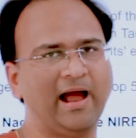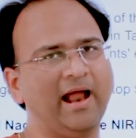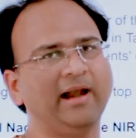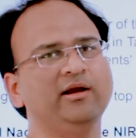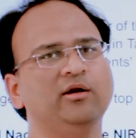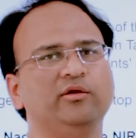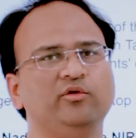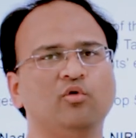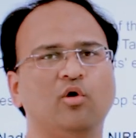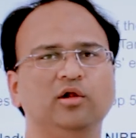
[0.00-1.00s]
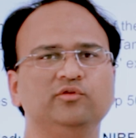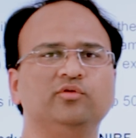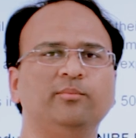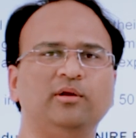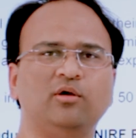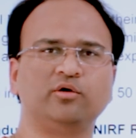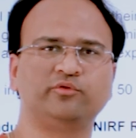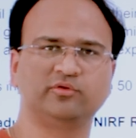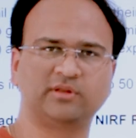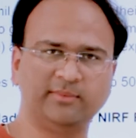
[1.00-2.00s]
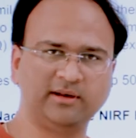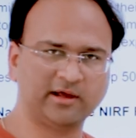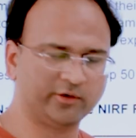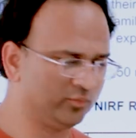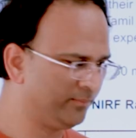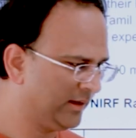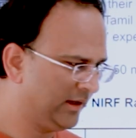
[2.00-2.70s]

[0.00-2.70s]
and you also belong to Tamil Nadu,